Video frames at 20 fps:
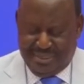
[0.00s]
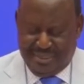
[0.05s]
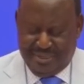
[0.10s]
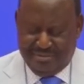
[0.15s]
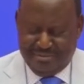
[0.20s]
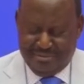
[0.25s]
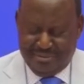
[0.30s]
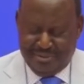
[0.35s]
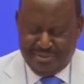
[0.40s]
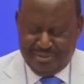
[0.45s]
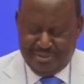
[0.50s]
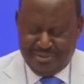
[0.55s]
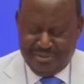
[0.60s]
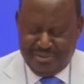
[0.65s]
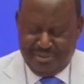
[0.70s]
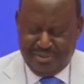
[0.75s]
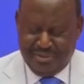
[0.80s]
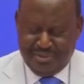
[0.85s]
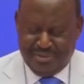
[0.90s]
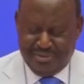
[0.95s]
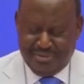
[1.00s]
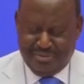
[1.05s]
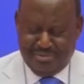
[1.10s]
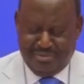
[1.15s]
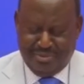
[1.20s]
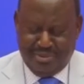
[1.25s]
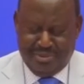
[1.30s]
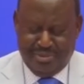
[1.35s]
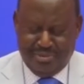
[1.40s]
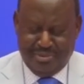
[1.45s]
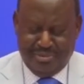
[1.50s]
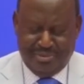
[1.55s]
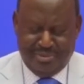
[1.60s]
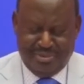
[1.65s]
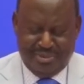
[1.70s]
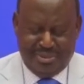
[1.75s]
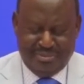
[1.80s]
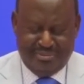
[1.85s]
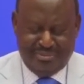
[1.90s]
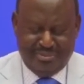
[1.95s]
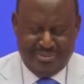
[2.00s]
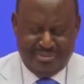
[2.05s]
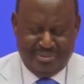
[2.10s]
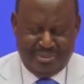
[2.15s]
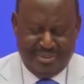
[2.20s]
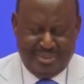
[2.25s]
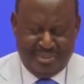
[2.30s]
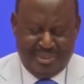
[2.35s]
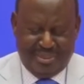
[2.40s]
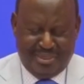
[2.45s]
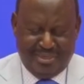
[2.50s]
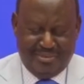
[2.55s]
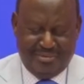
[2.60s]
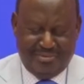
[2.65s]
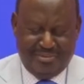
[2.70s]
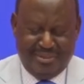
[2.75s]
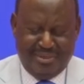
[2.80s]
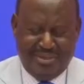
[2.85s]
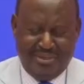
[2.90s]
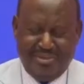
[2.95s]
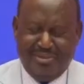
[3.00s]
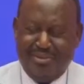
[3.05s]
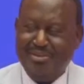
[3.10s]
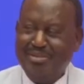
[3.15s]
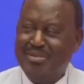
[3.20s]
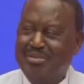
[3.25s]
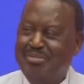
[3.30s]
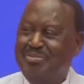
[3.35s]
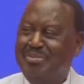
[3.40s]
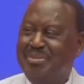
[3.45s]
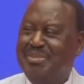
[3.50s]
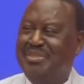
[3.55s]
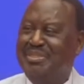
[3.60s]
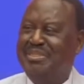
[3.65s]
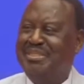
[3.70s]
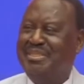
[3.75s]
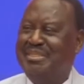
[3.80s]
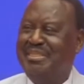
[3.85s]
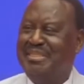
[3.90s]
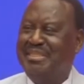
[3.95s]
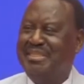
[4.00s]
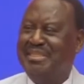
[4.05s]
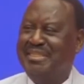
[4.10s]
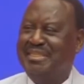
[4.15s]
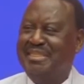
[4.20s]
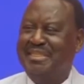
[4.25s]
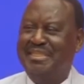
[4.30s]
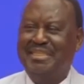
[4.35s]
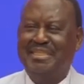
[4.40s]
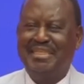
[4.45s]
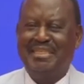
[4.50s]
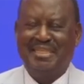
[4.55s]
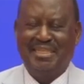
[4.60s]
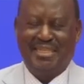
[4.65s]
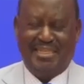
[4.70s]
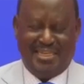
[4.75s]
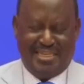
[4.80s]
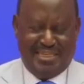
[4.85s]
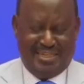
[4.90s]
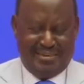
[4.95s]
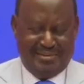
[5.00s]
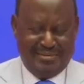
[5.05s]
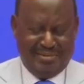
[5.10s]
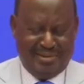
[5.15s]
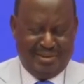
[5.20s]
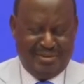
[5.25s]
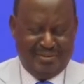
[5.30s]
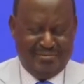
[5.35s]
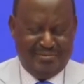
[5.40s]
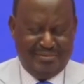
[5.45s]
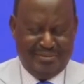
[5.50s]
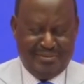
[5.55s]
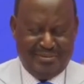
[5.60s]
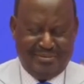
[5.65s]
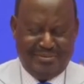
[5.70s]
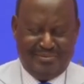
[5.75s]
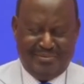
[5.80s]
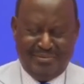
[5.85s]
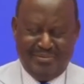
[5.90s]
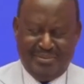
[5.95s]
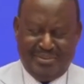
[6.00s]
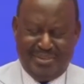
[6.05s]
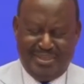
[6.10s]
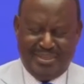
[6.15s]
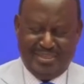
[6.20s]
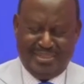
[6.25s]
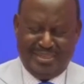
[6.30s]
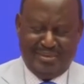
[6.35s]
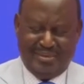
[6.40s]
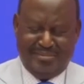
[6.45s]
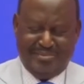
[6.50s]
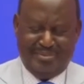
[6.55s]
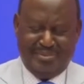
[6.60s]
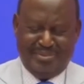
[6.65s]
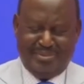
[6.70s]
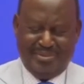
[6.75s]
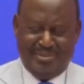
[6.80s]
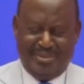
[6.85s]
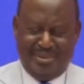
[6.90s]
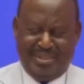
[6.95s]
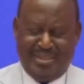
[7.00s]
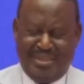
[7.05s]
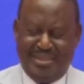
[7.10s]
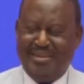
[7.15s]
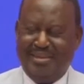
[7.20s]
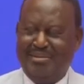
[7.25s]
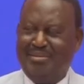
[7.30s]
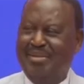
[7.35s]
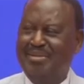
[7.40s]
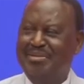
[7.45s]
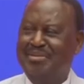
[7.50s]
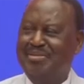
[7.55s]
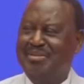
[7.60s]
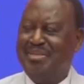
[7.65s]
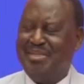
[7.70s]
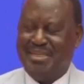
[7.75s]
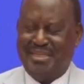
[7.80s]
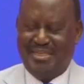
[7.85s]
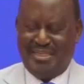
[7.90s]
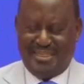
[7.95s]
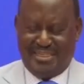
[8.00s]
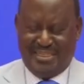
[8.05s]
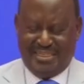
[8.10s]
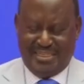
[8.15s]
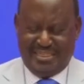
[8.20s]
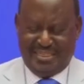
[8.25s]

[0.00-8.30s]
I'm not going to bore you with a very long speech. There's a few things that I put together that I want to say.